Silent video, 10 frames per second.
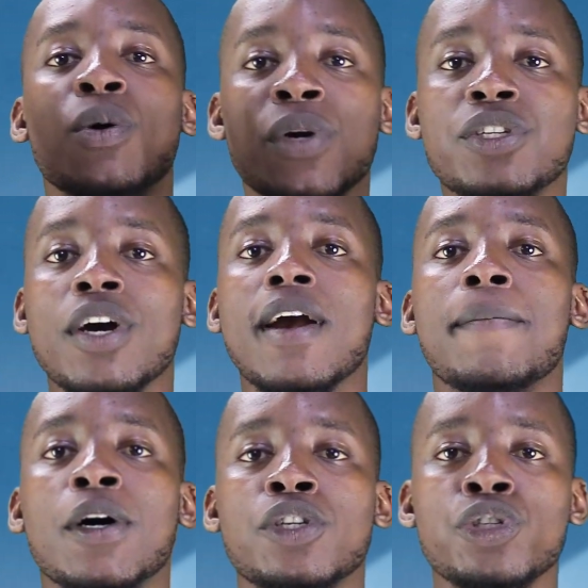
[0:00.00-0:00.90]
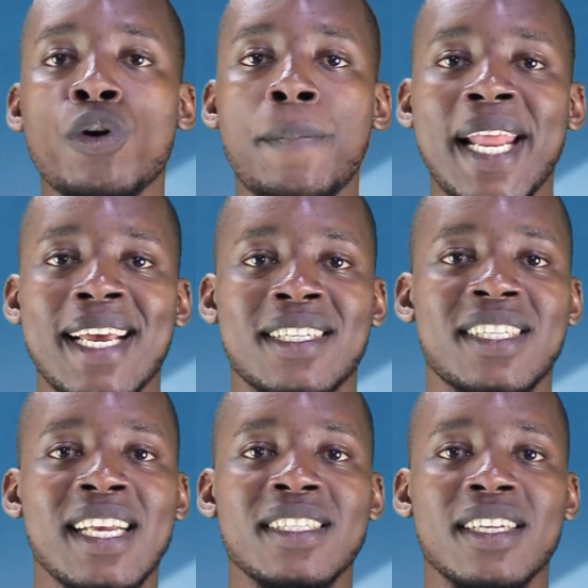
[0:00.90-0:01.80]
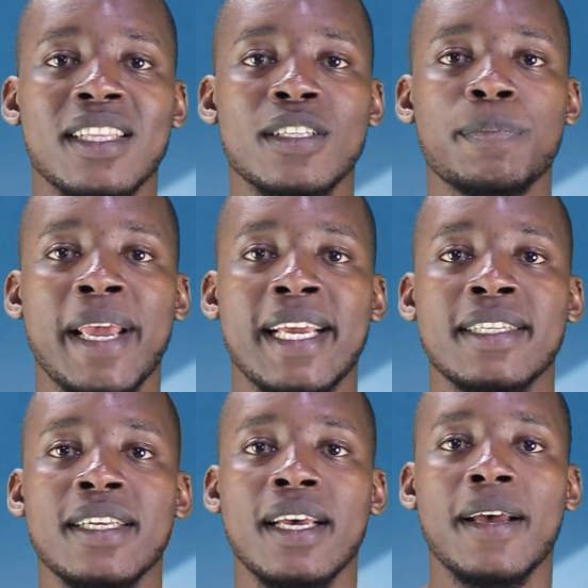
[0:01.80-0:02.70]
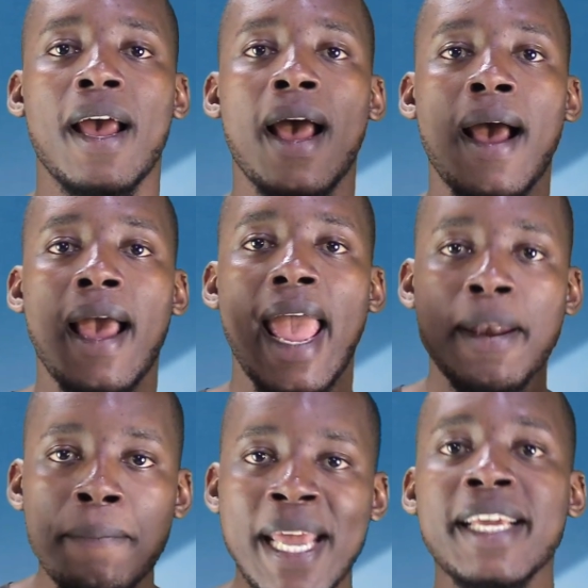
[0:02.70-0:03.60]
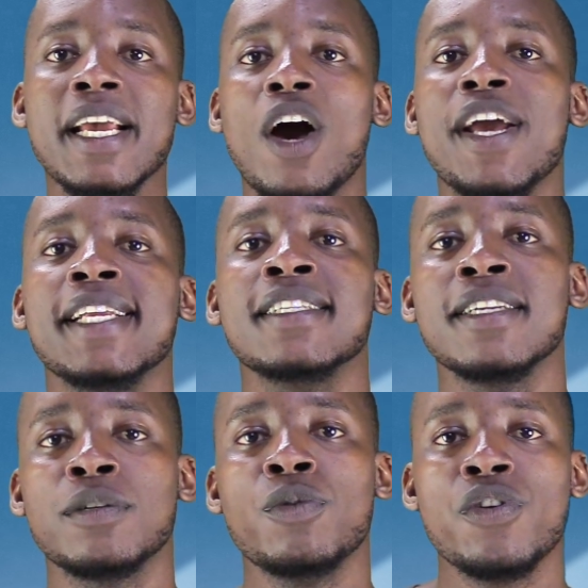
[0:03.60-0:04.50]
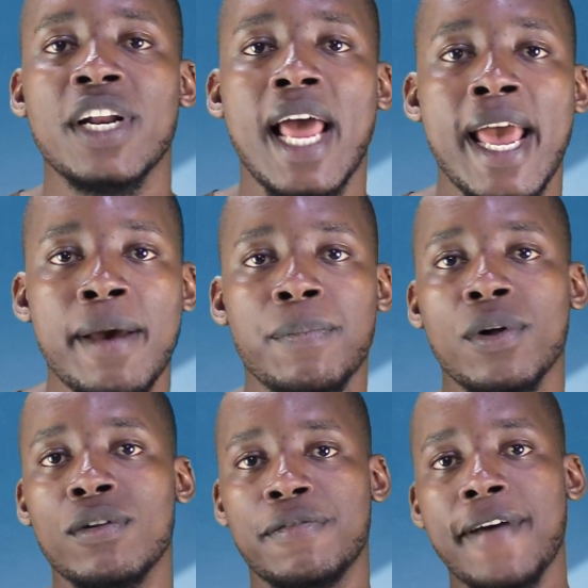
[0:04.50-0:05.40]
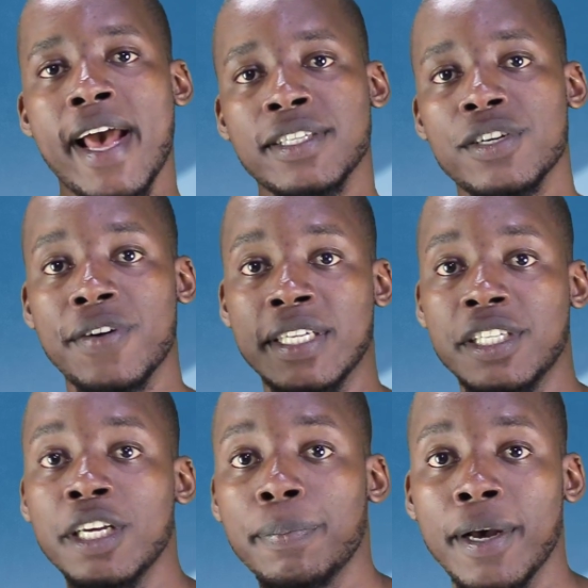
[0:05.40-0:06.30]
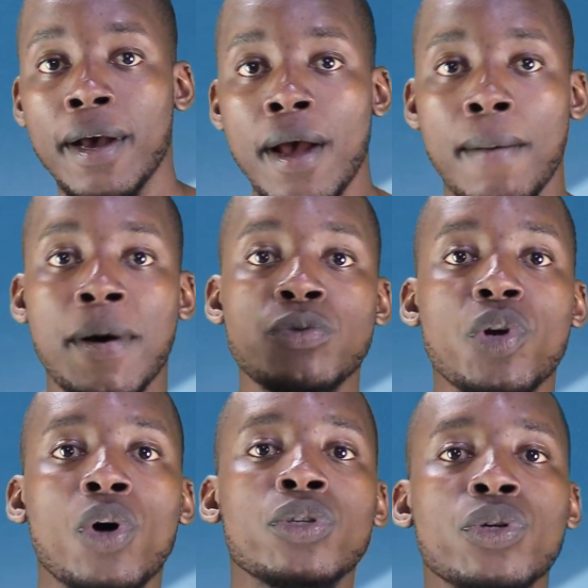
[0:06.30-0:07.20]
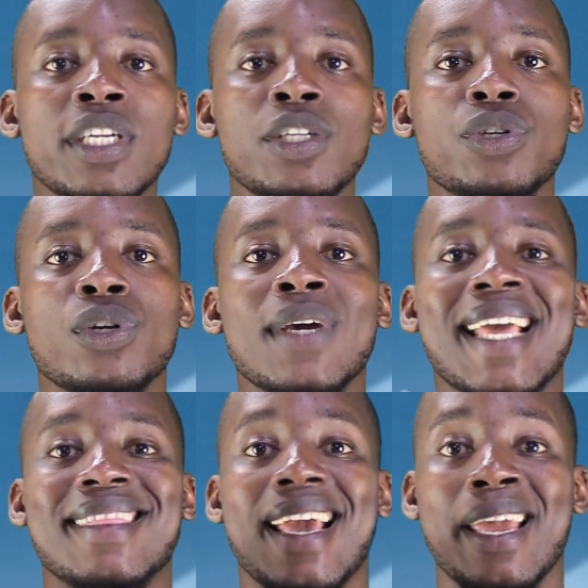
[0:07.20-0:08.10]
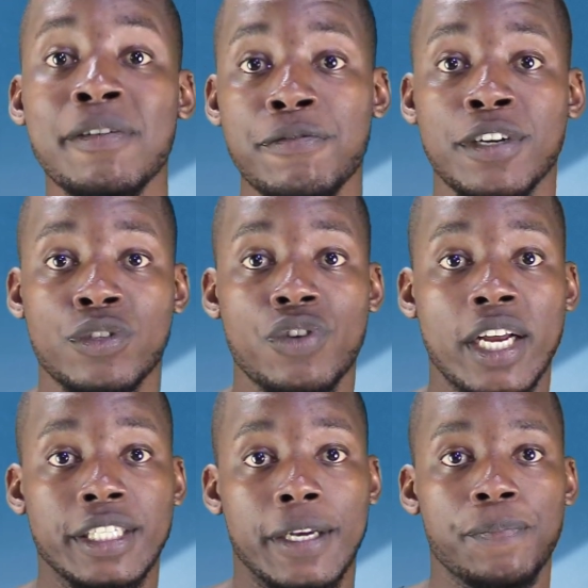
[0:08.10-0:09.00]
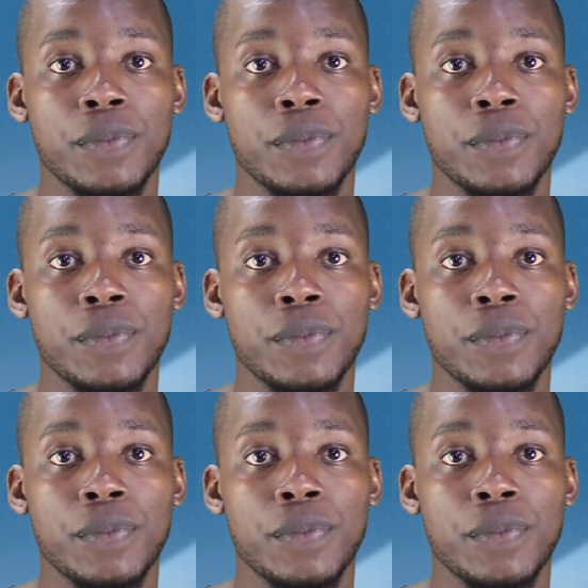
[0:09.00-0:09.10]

We talk about new players changing the space and making our internet more reliable, faster and cheaper, but we also need to look at the infrastructure.